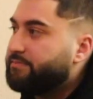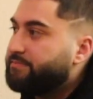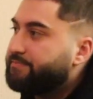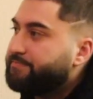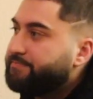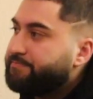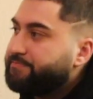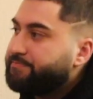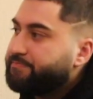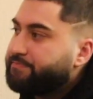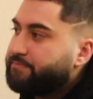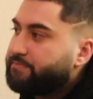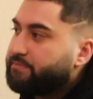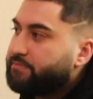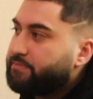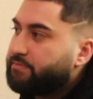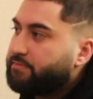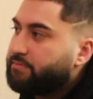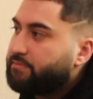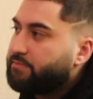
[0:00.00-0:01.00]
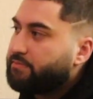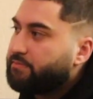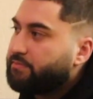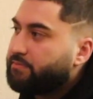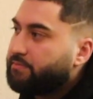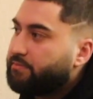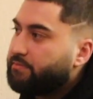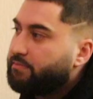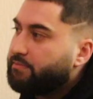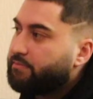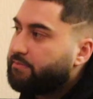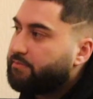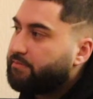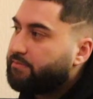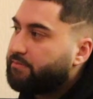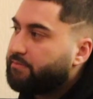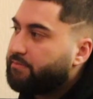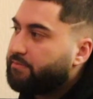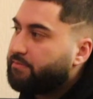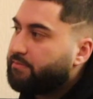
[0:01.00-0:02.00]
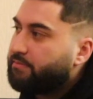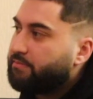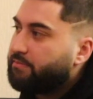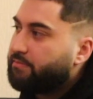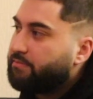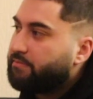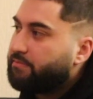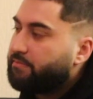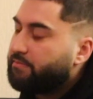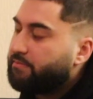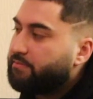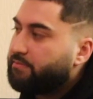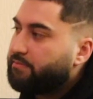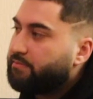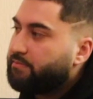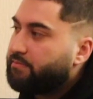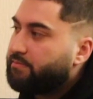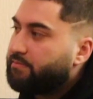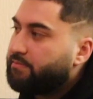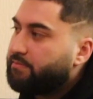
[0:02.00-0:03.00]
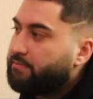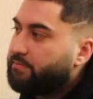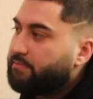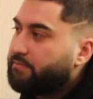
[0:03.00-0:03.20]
(silent)